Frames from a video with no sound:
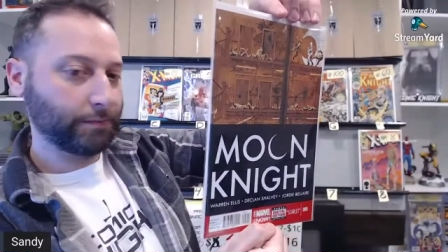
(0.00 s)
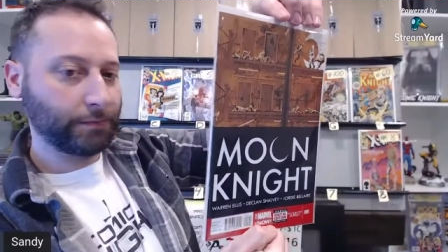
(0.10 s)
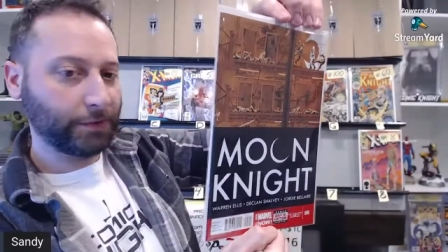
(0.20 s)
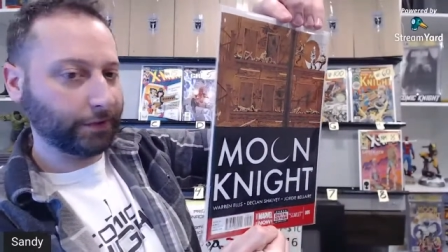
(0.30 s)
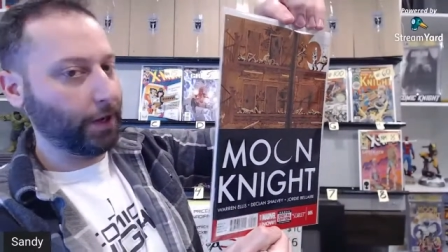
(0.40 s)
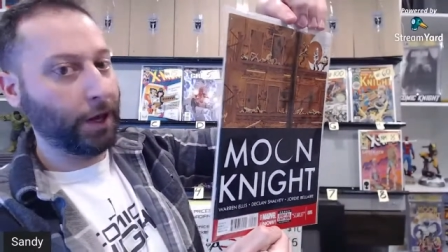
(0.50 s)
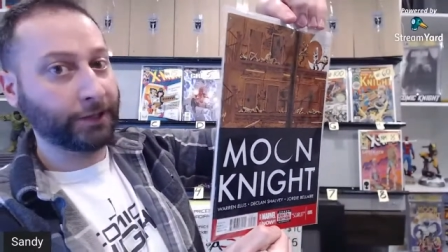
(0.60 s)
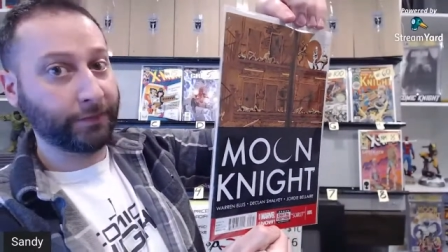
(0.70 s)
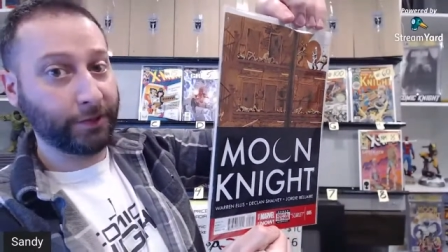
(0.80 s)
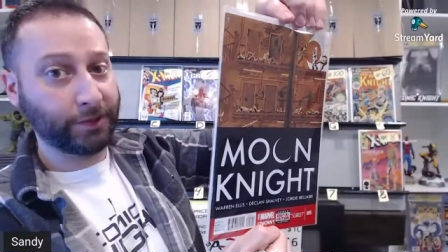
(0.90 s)
This is an
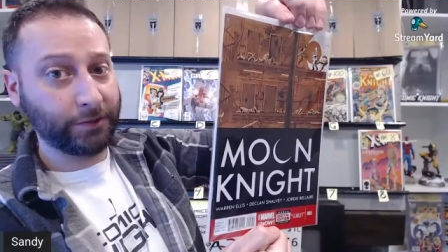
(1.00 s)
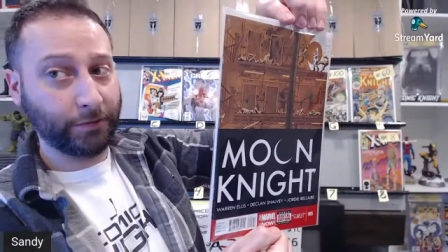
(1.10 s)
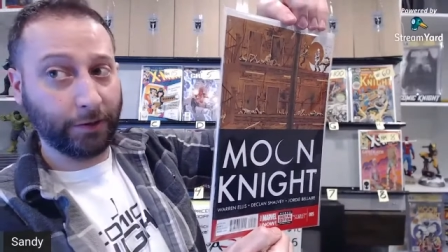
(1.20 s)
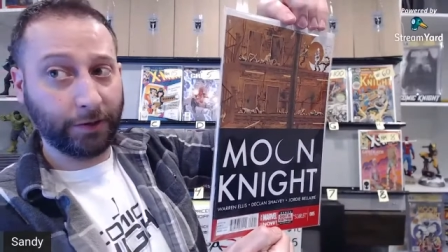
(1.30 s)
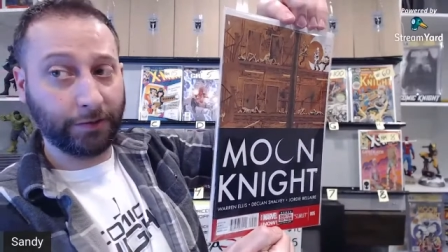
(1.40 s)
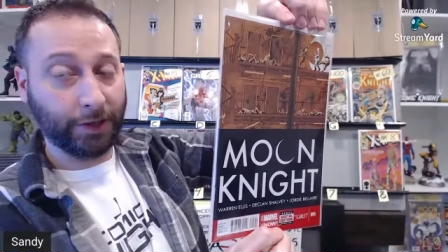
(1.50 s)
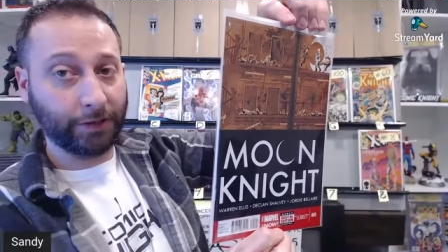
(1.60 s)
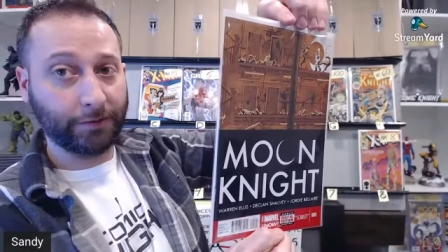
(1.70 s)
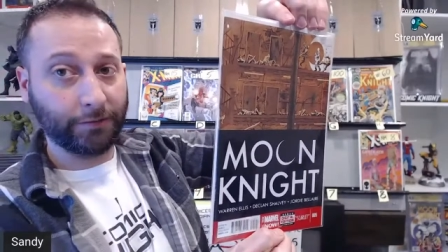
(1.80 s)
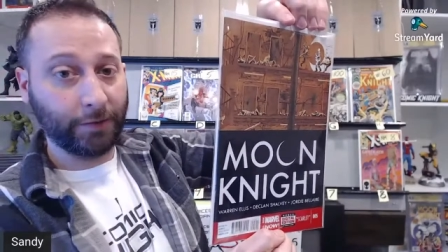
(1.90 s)
awesome issue where he
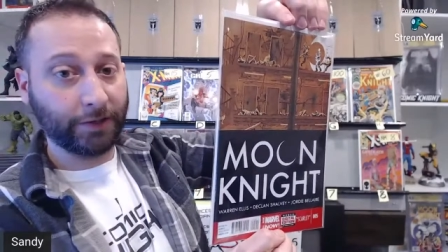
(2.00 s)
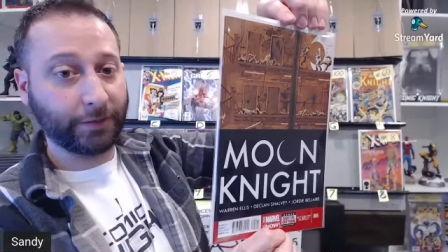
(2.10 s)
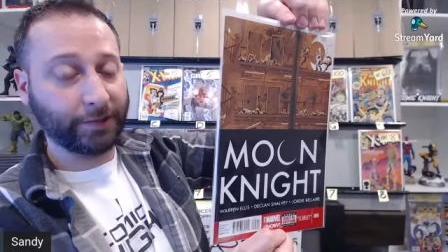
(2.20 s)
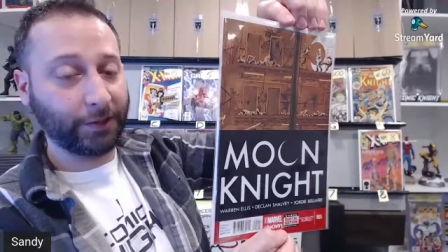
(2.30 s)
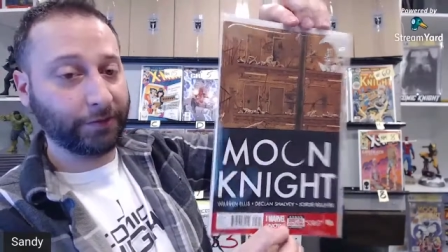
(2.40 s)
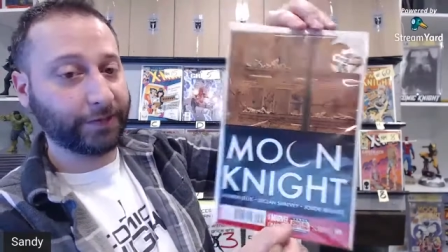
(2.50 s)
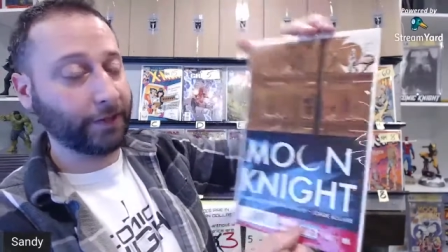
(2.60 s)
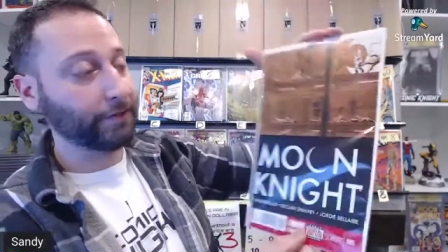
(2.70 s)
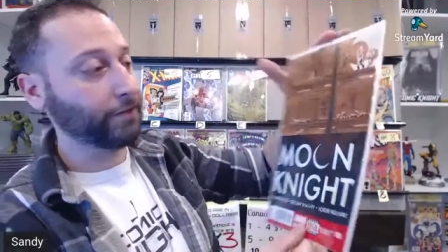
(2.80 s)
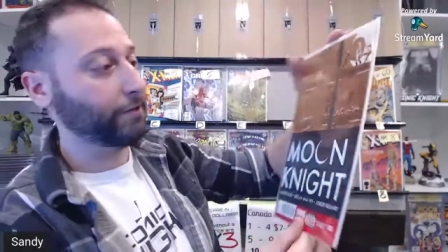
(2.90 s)
like runs up and down the
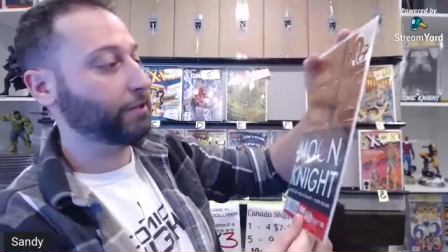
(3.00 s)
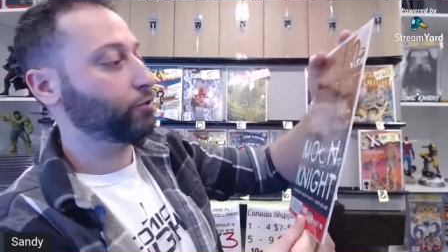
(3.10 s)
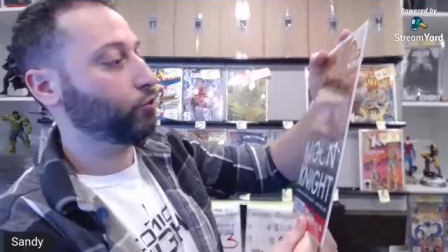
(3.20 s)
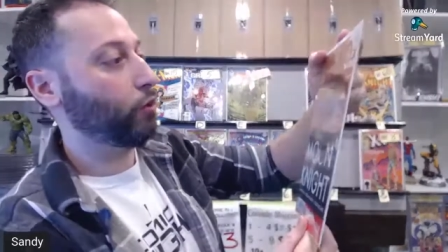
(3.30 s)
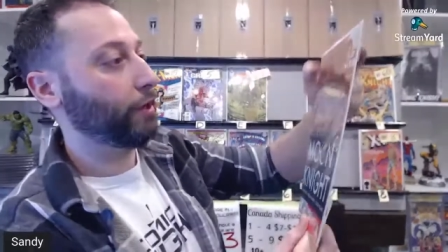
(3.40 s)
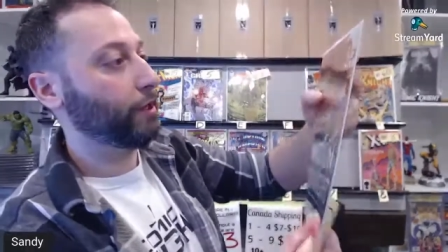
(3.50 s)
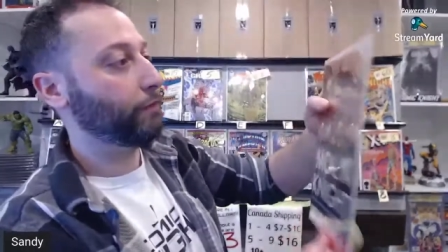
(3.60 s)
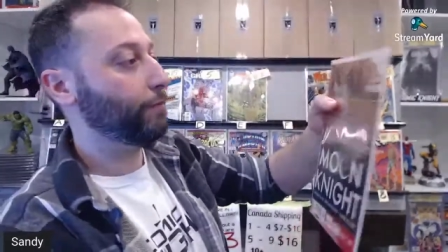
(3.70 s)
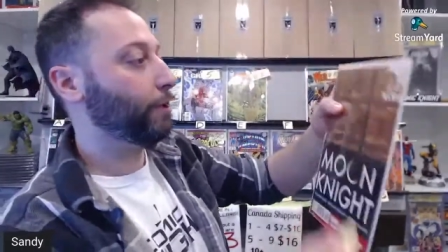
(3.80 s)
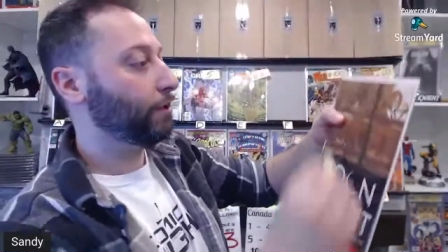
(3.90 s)
stairs, destroying
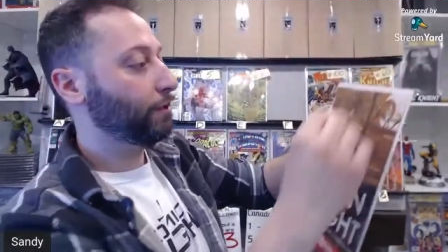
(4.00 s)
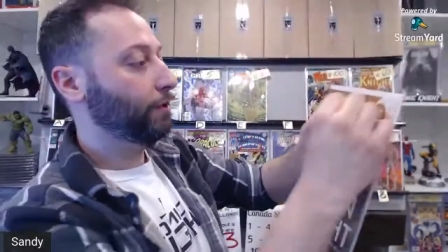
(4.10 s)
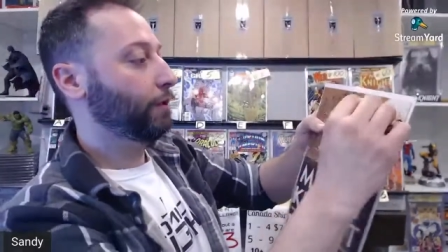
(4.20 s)
everybody,